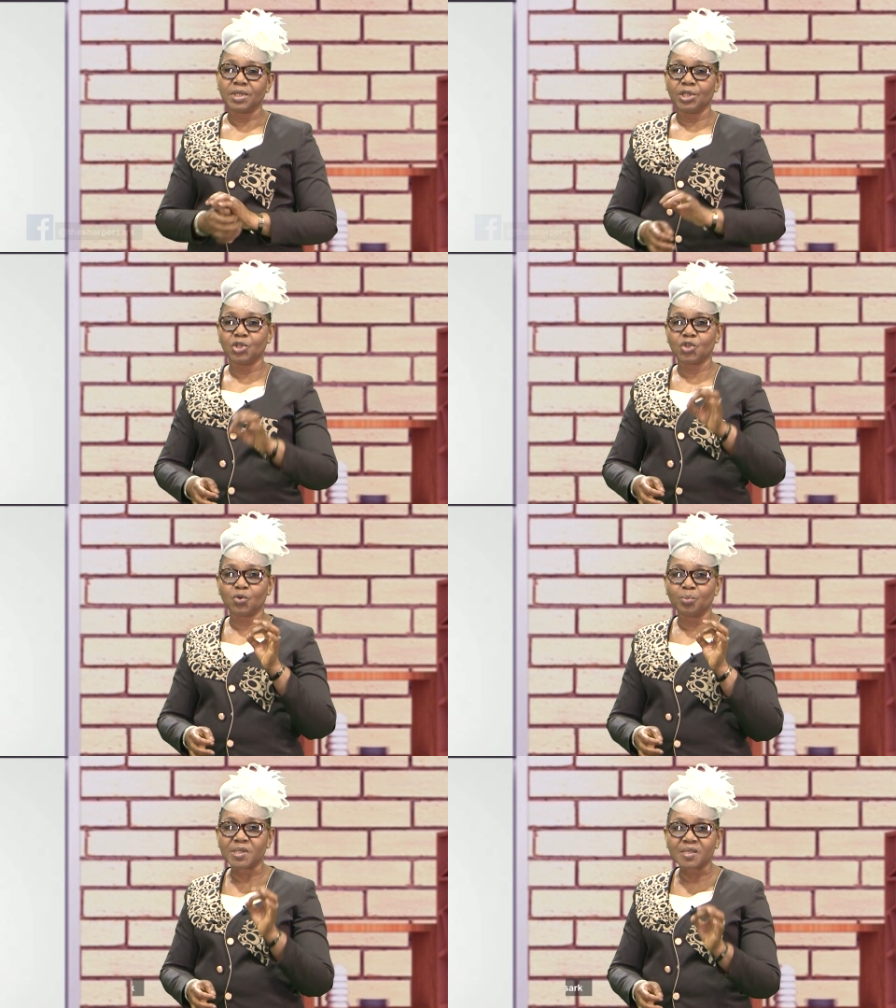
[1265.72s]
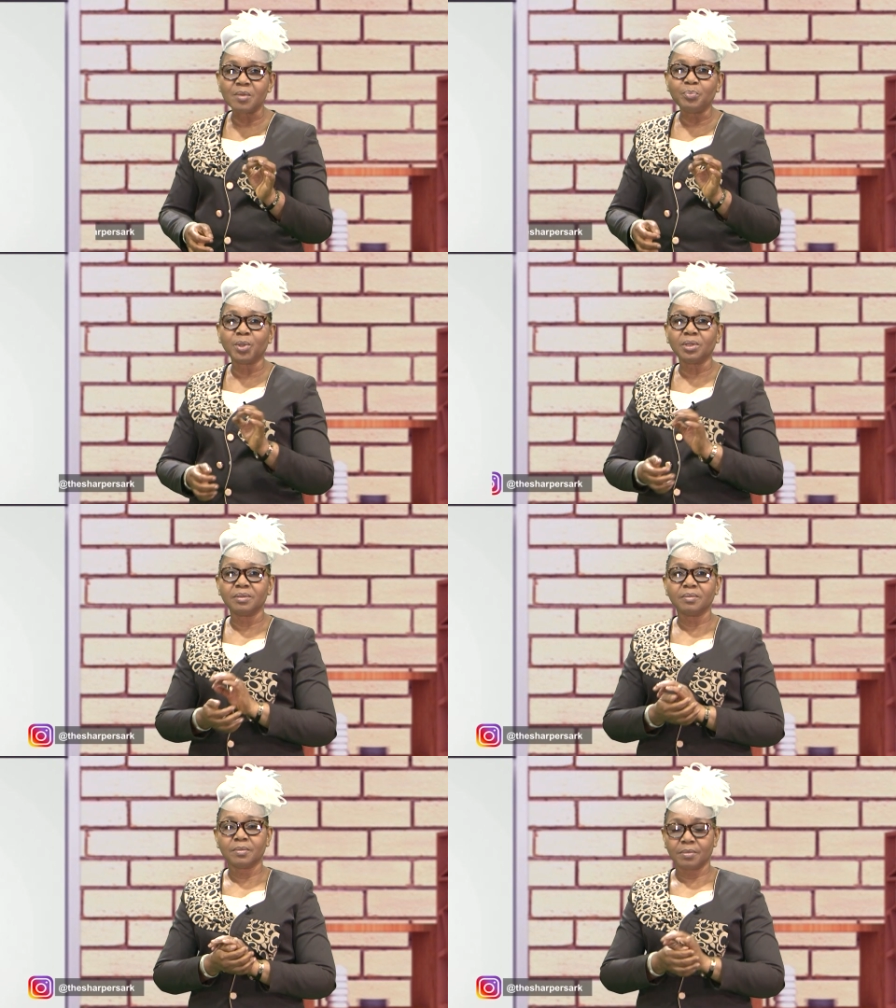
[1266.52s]
It should be
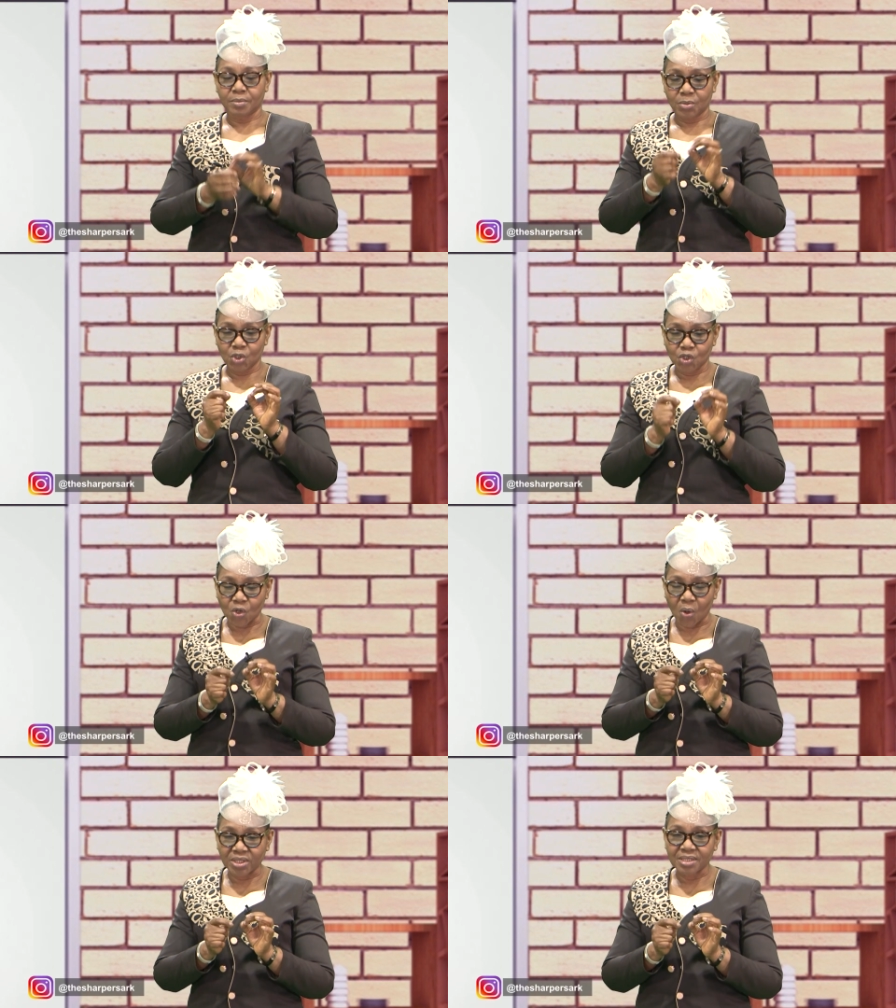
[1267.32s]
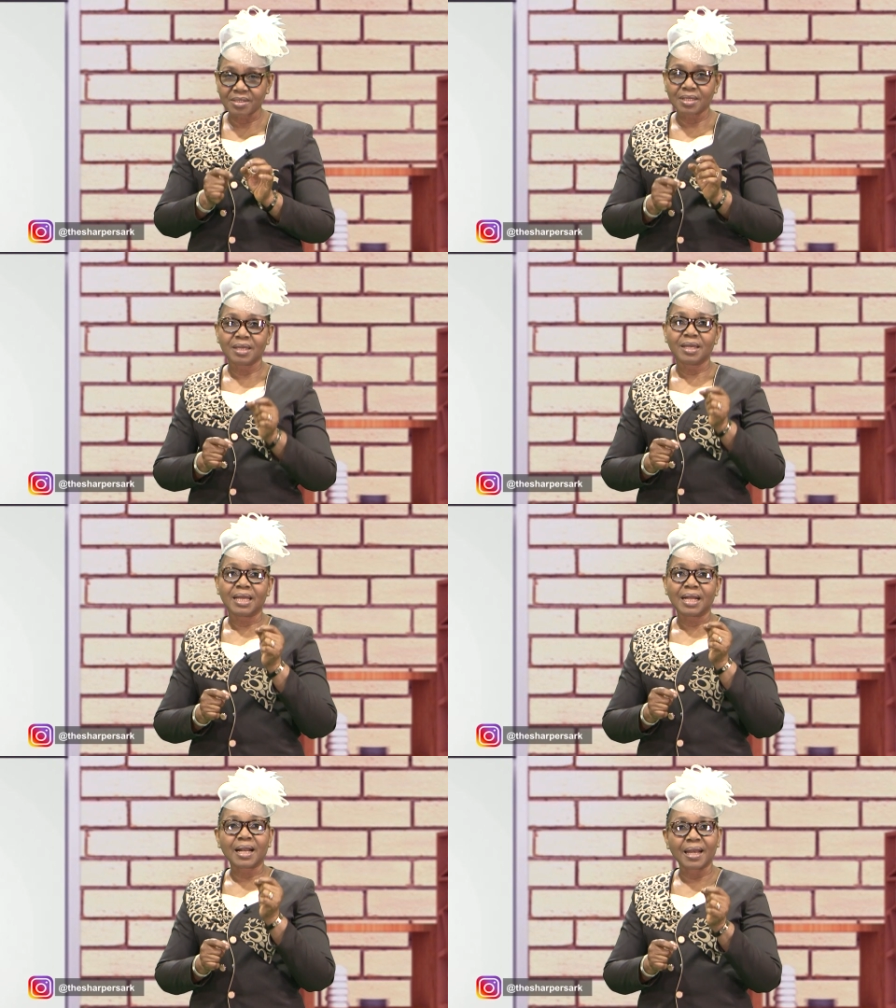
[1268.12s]
simple, short,
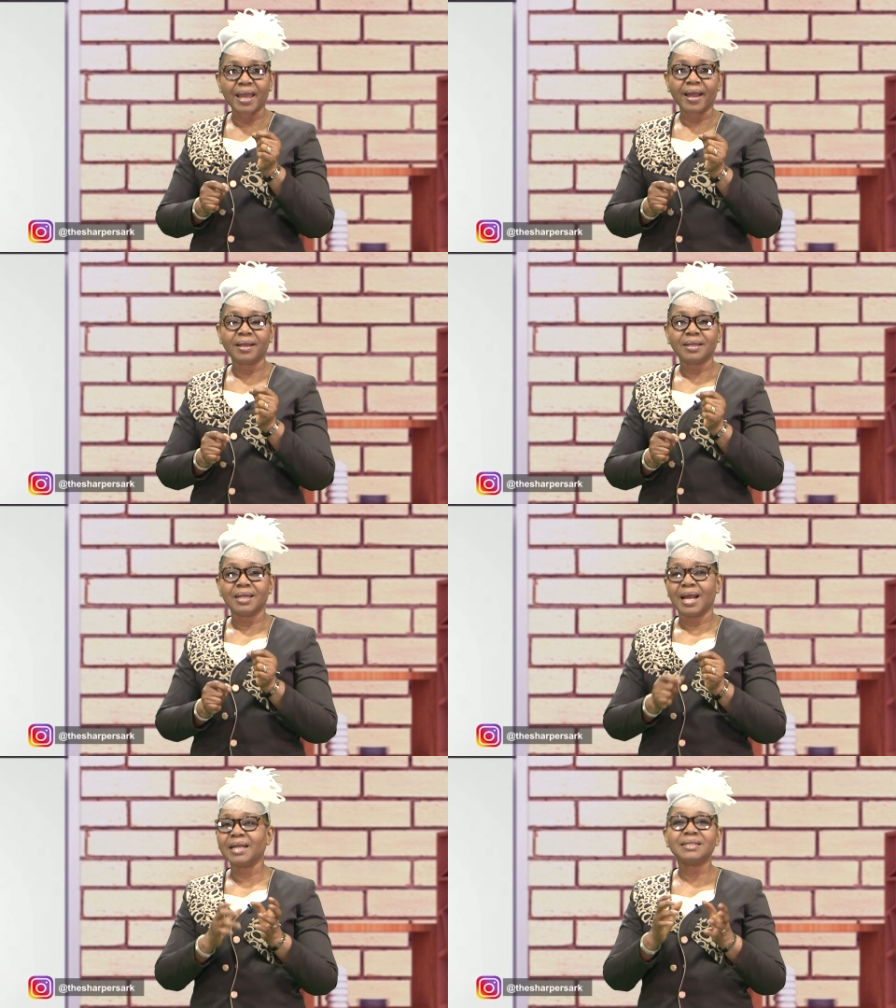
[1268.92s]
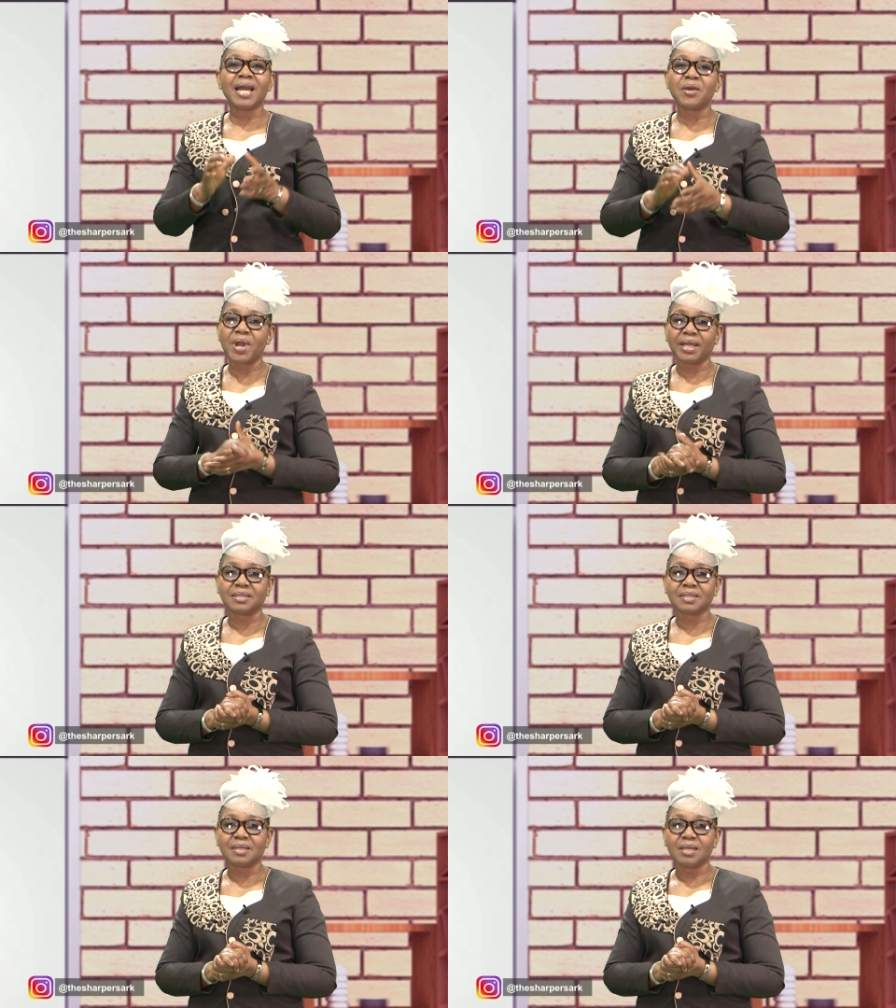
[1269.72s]
clear, and
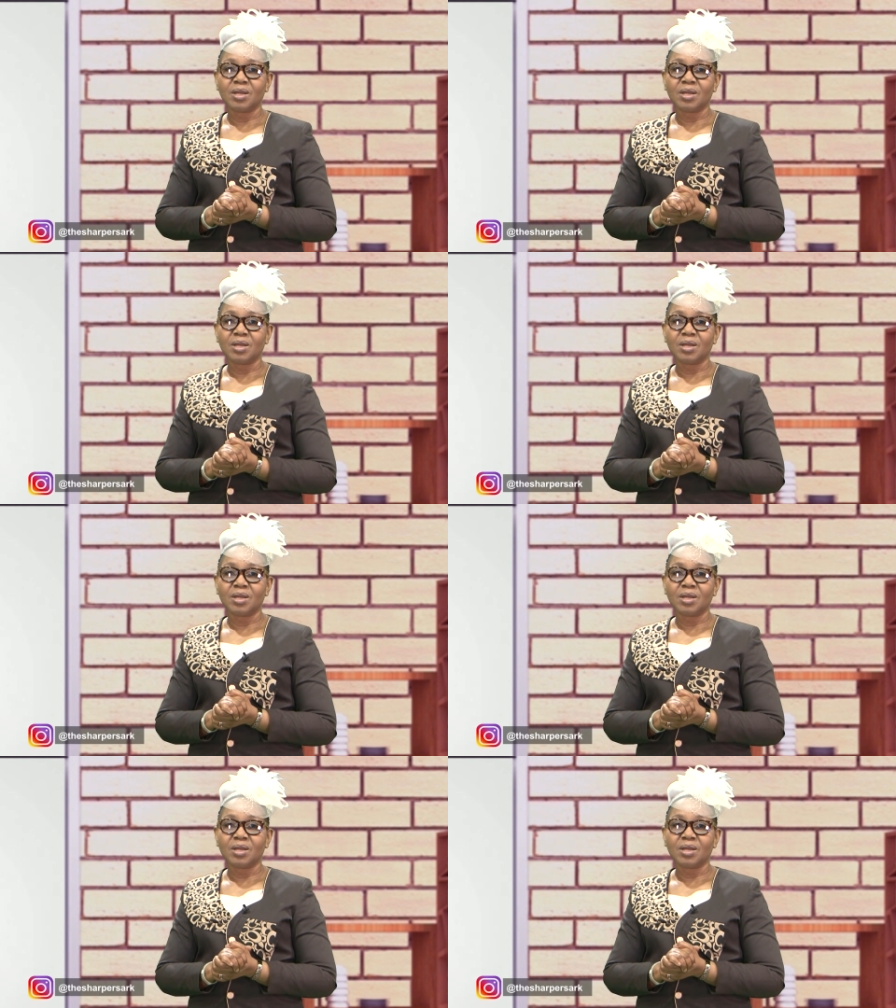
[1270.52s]
direct.